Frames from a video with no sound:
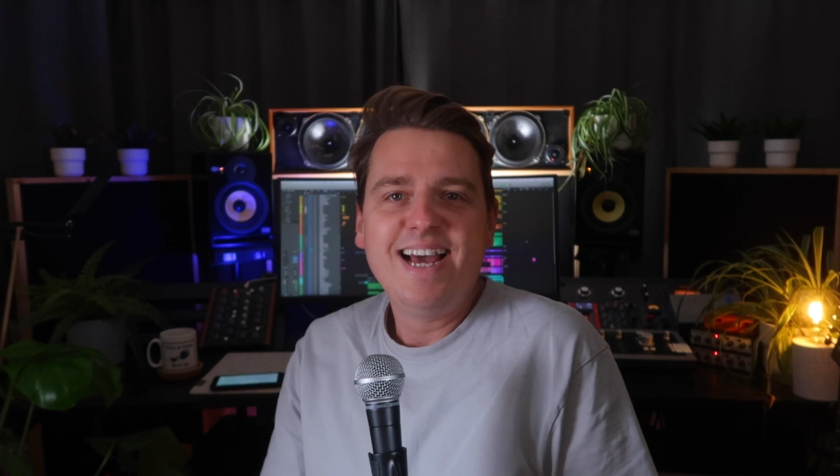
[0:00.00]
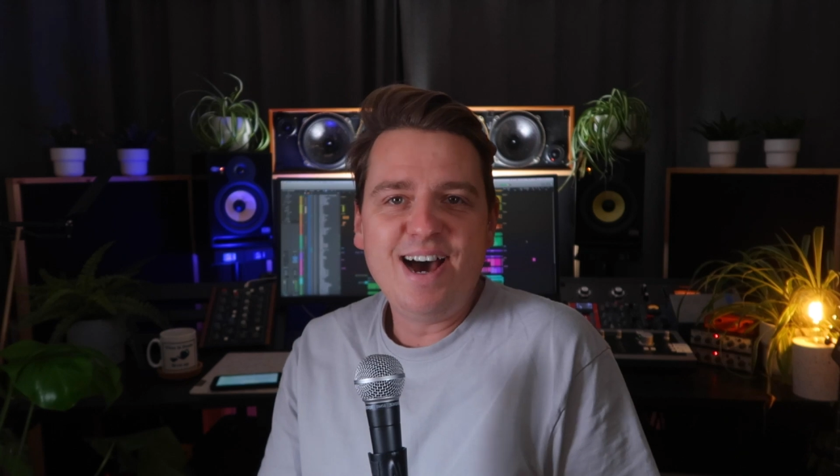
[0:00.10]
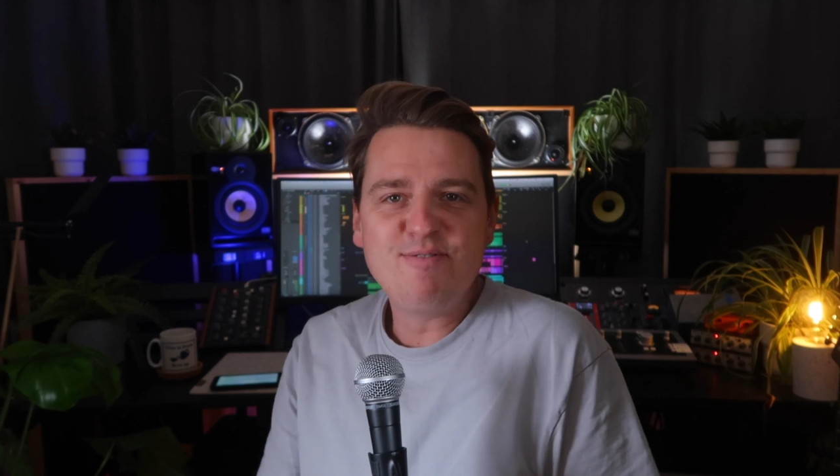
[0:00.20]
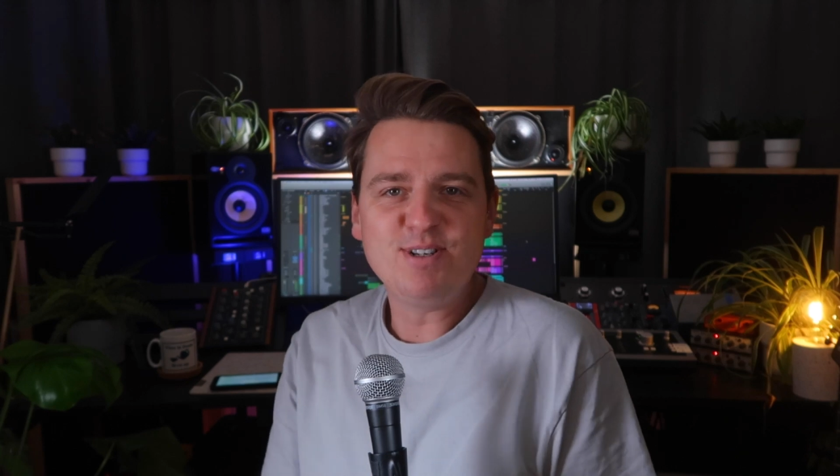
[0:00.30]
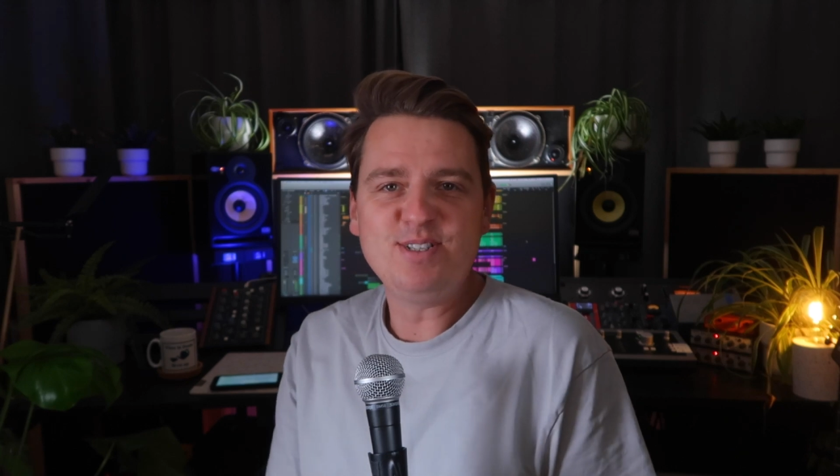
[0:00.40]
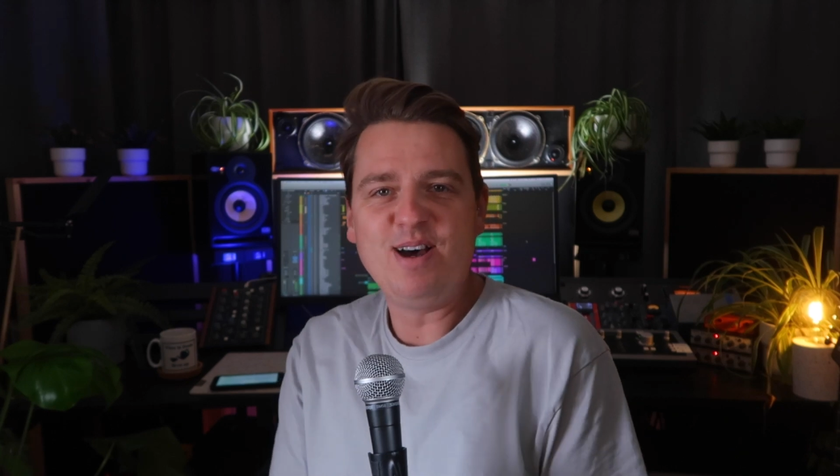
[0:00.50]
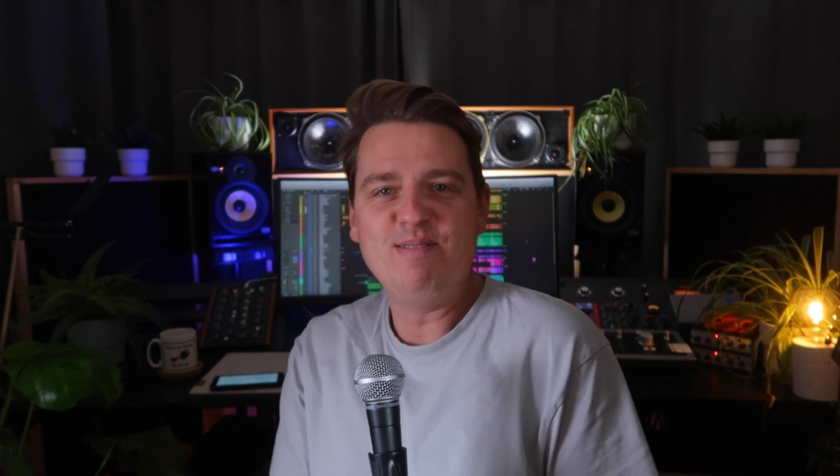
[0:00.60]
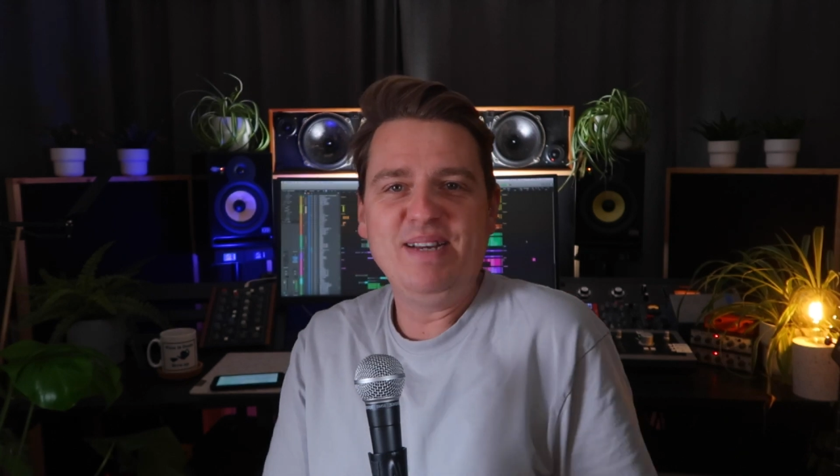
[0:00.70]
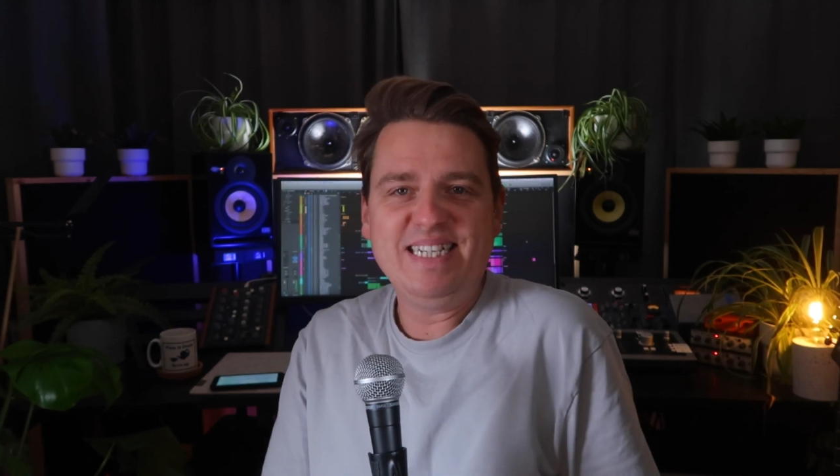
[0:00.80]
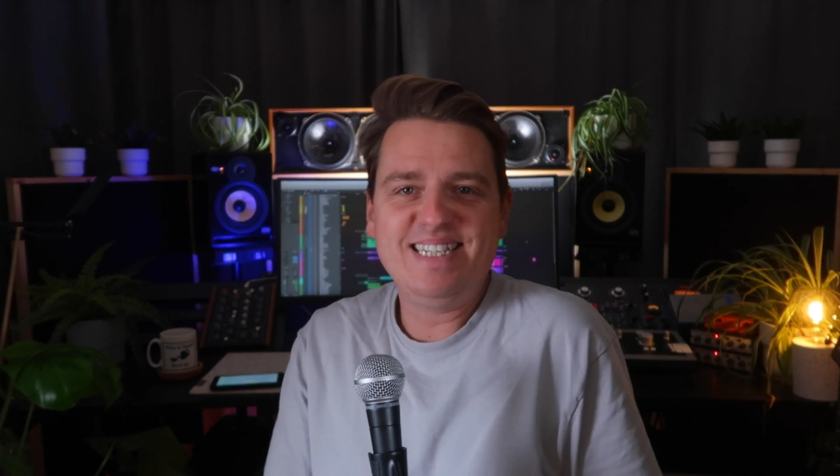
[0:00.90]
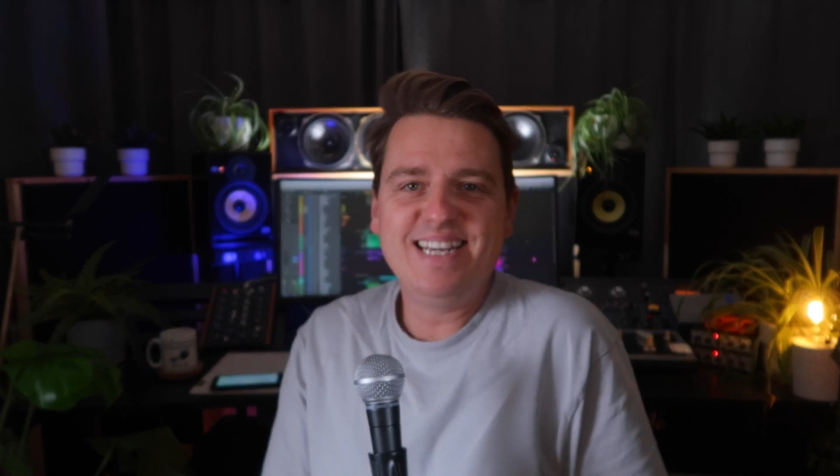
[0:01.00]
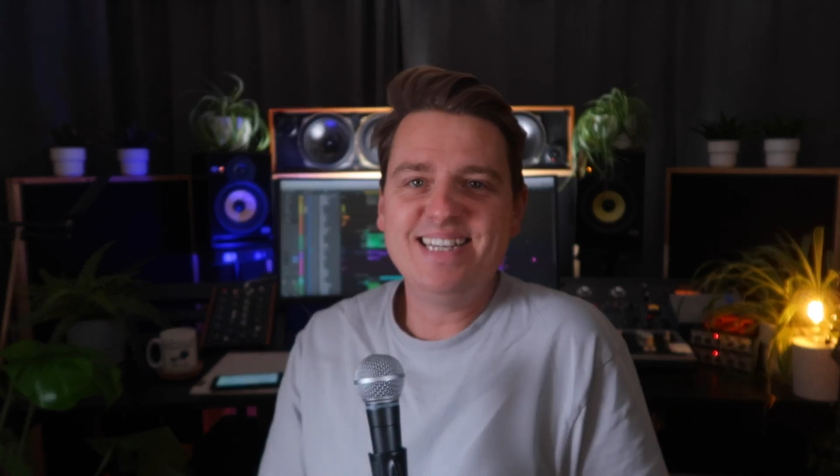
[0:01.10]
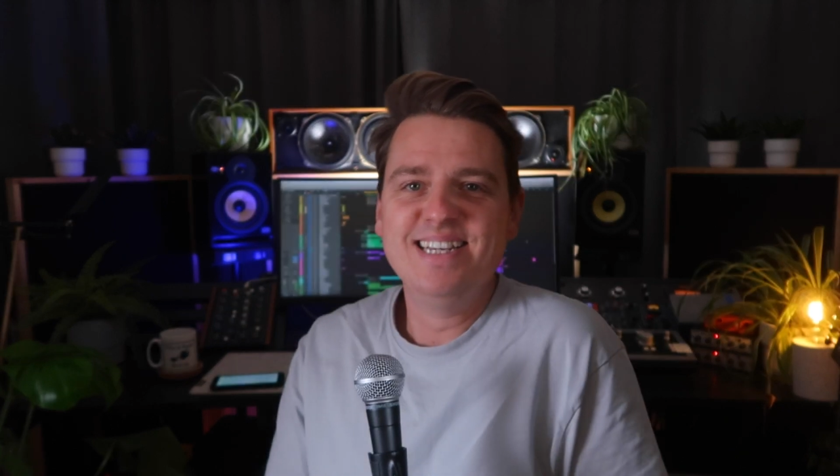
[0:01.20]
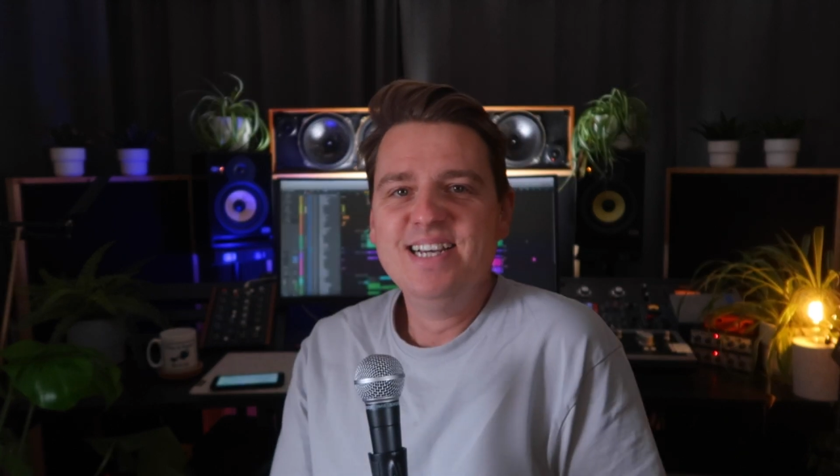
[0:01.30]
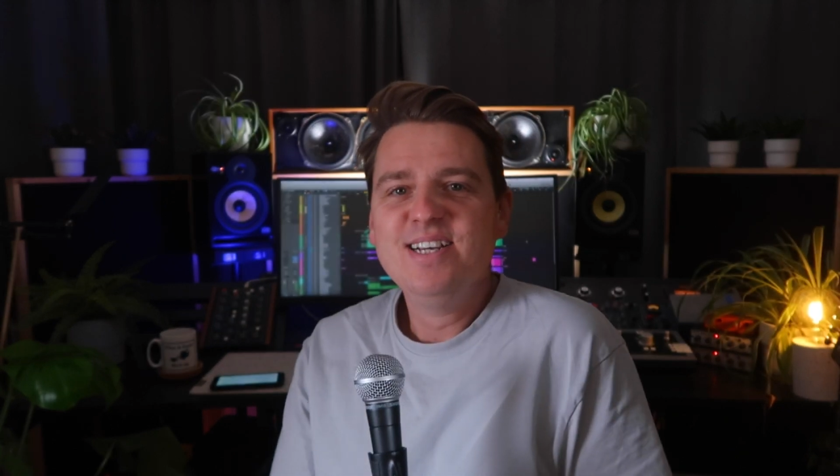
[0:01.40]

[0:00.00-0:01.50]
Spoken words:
How do I start mixing?